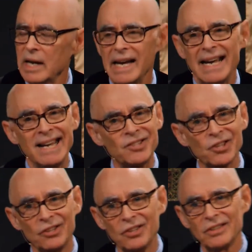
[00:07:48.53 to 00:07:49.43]
it's a,
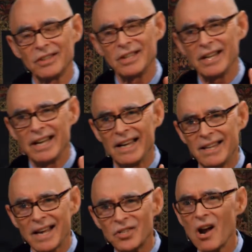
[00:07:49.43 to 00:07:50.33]

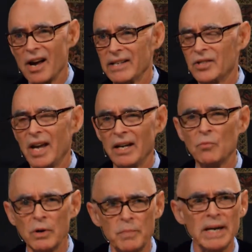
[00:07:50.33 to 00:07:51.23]
that's nice, and it
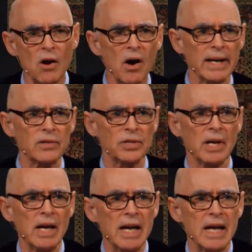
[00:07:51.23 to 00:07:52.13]
would be nice
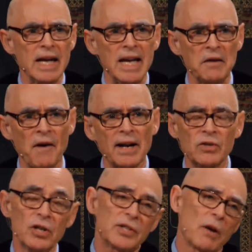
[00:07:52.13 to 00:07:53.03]
if I could
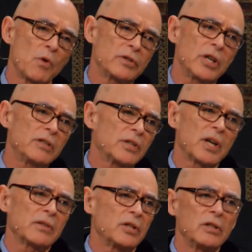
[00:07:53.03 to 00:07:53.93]
just say, well, Jesus
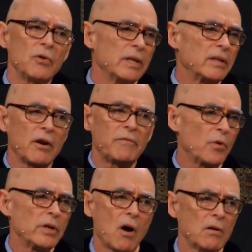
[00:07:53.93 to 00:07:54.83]
says to do it, and therefore
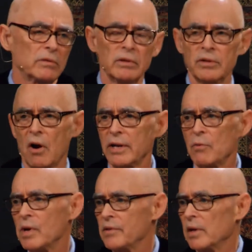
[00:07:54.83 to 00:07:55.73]
y'all, y'all get
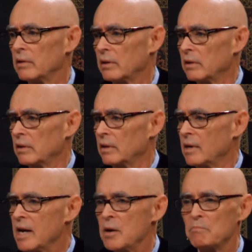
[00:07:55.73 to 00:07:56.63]
with it.
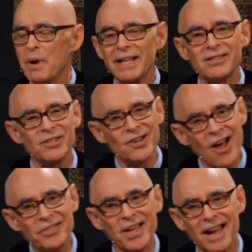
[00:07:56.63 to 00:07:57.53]
But it's
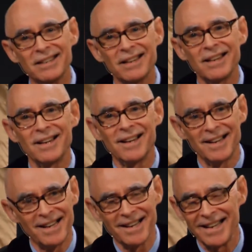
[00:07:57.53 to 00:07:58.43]
not that,
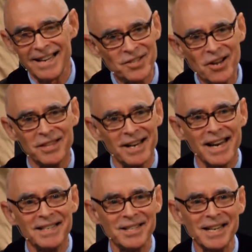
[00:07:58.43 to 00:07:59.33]
it's not that
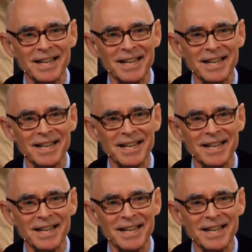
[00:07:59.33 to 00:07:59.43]
easy.